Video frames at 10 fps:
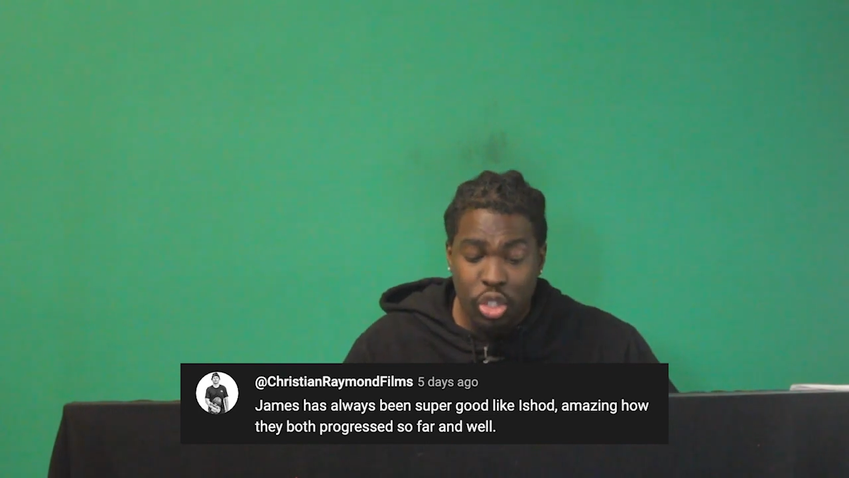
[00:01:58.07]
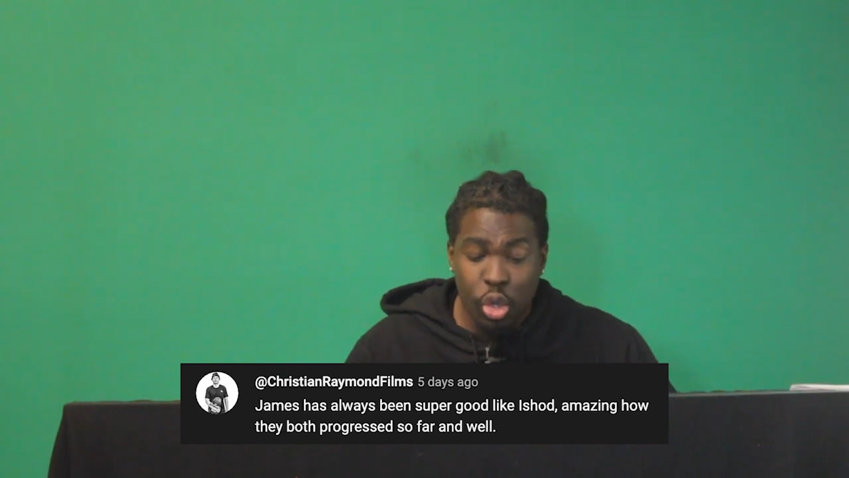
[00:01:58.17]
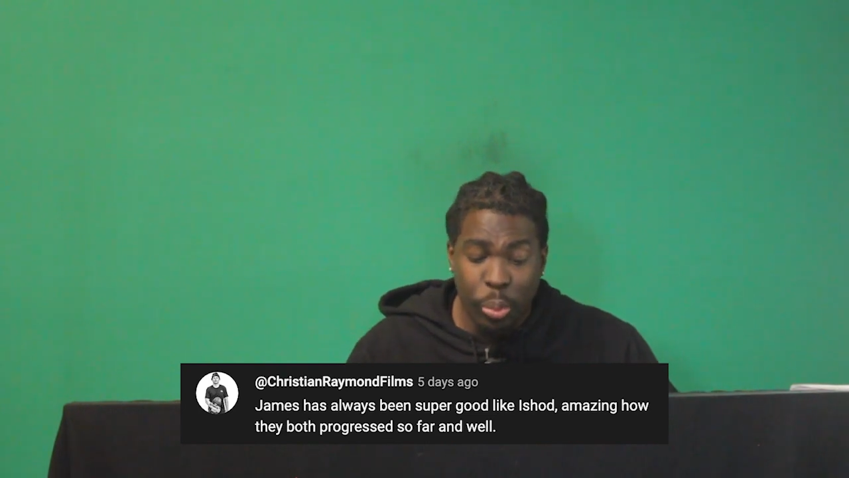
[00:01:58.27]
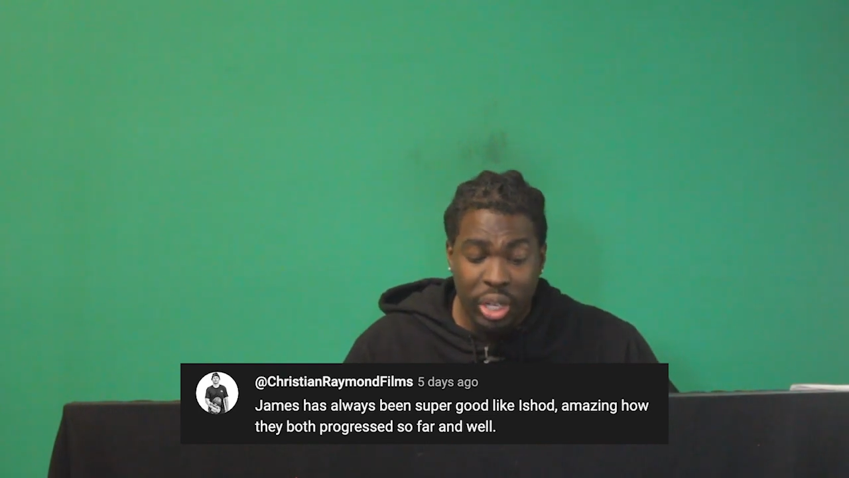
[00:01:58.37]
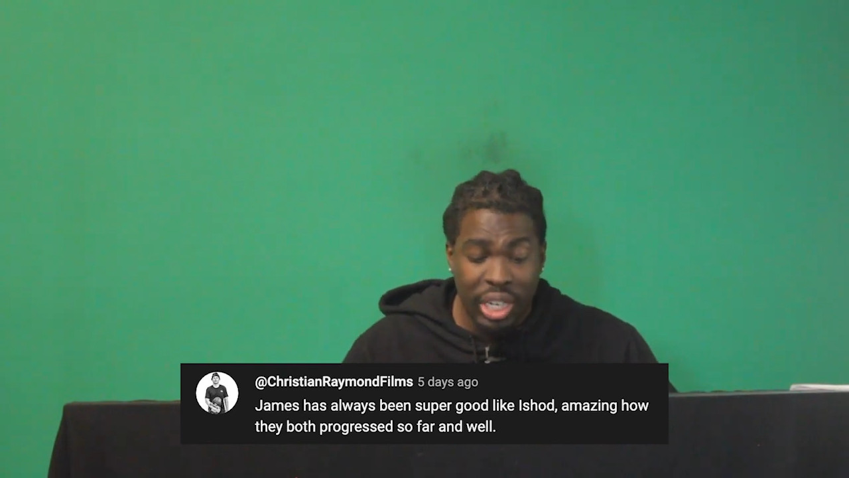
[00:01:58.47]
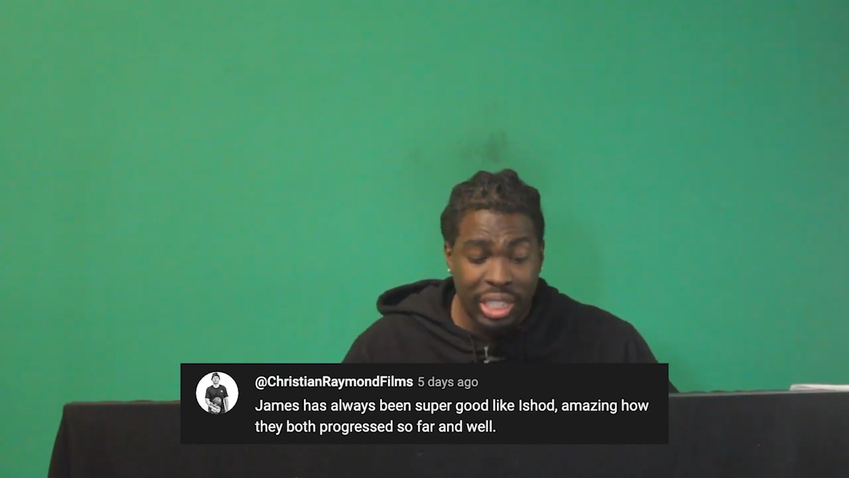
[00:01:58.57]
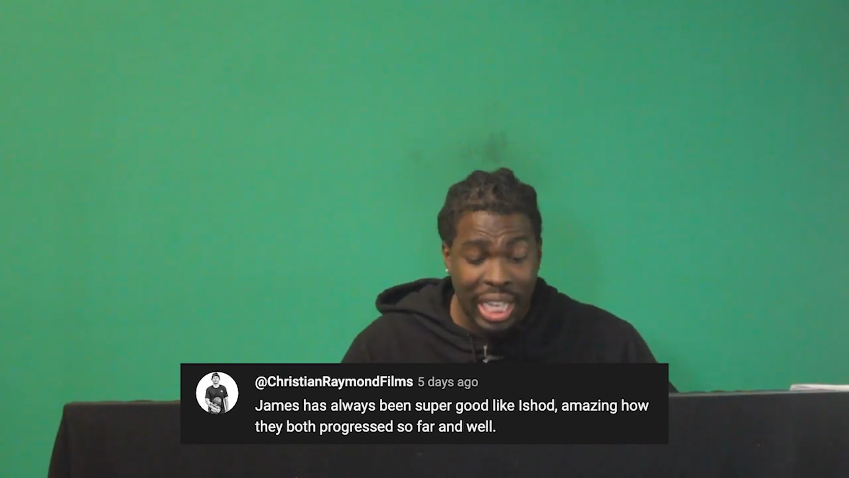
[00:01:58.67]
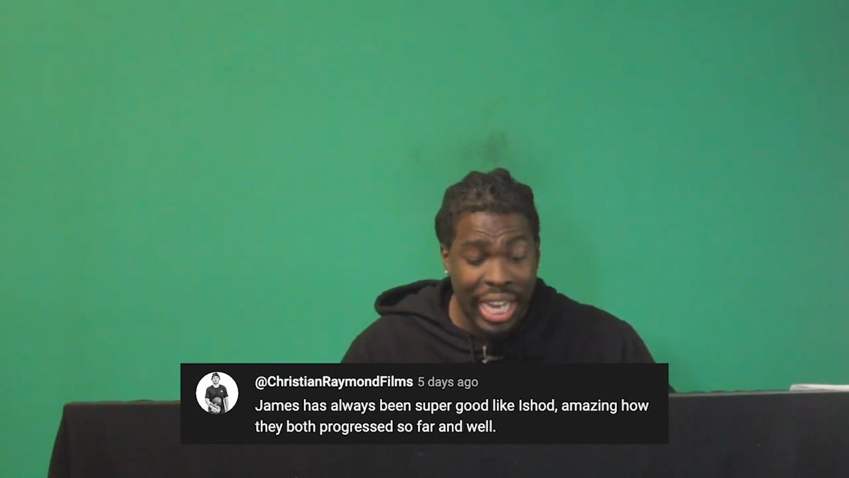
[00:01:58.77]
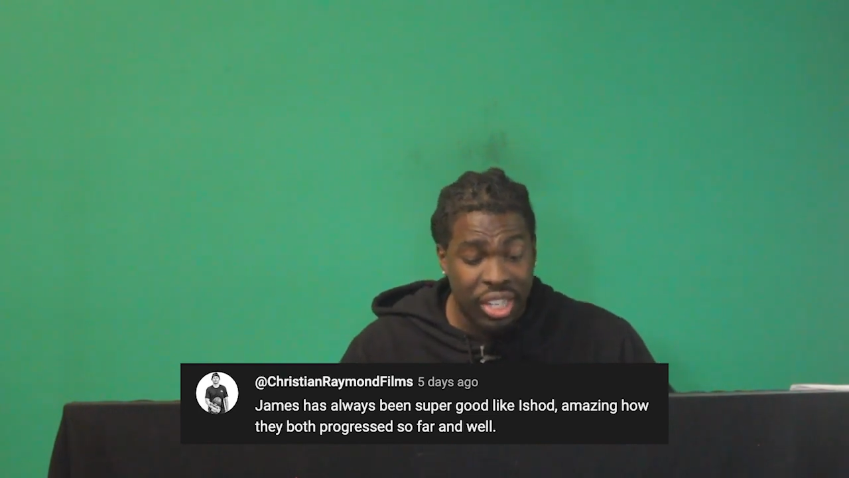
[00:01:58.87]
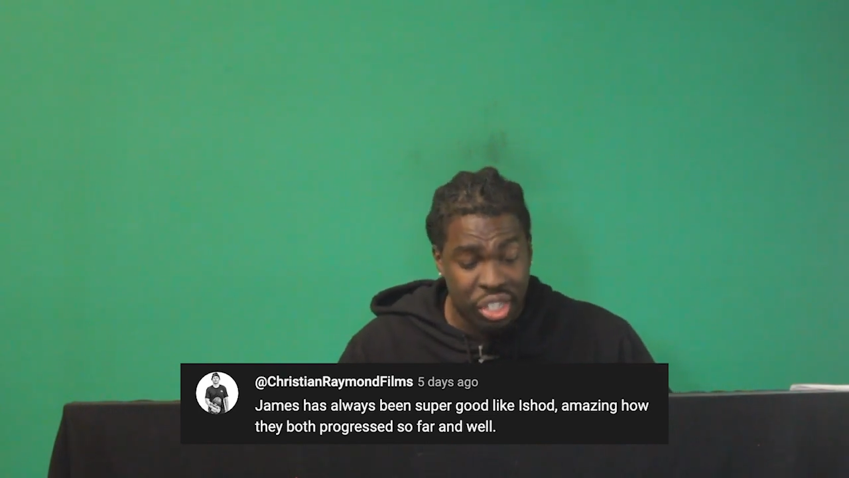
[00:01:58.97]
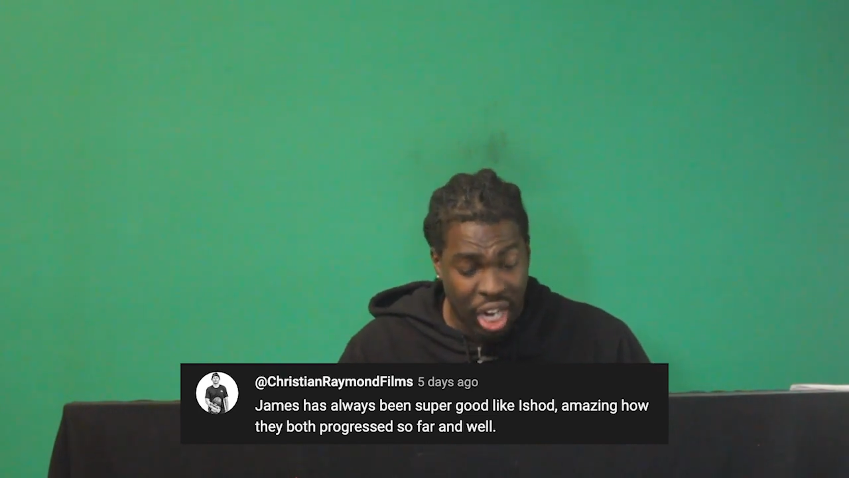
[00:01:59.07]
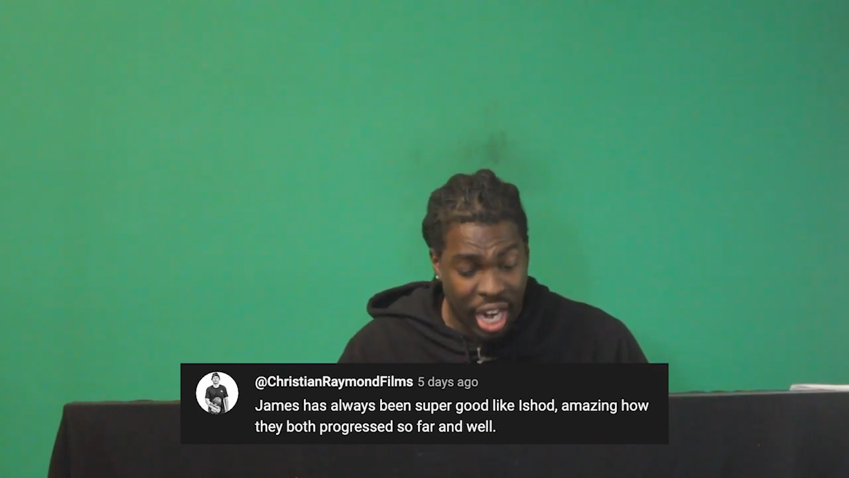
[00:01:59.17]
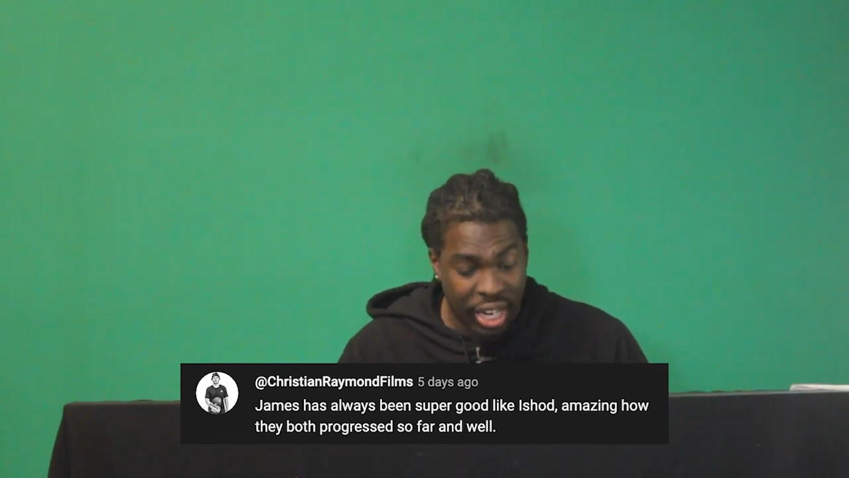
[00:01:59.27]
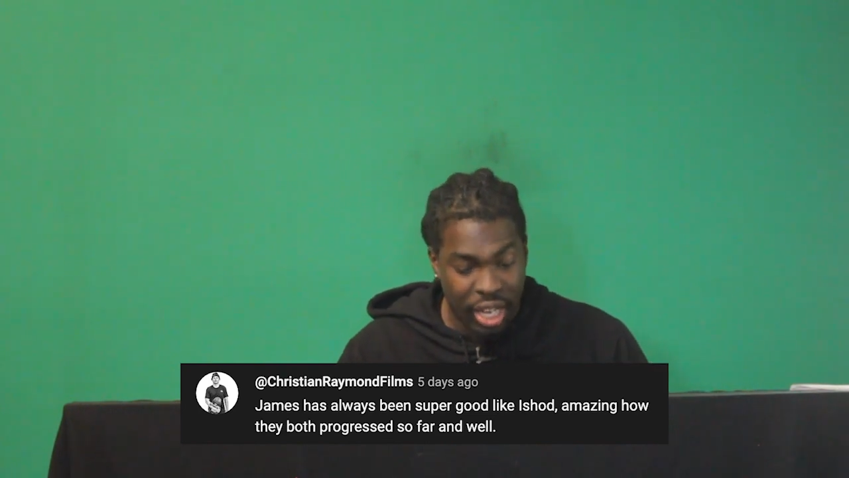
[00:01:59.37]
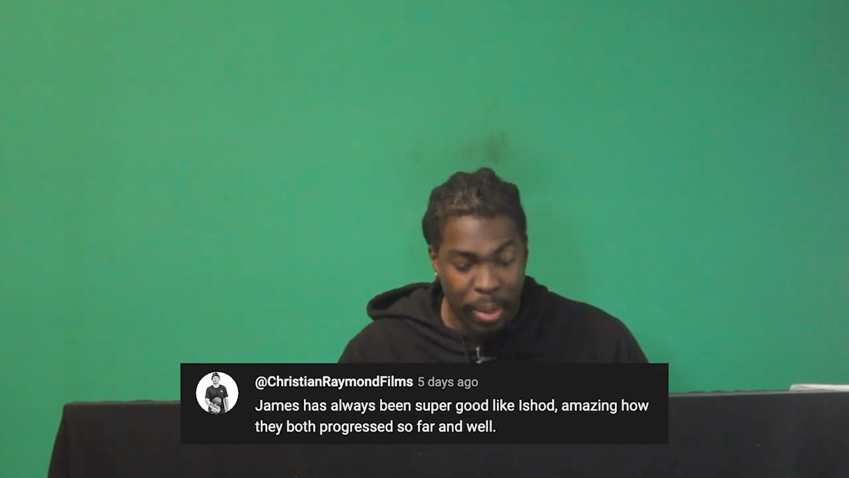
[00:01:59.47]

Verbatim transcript: super good like a shot.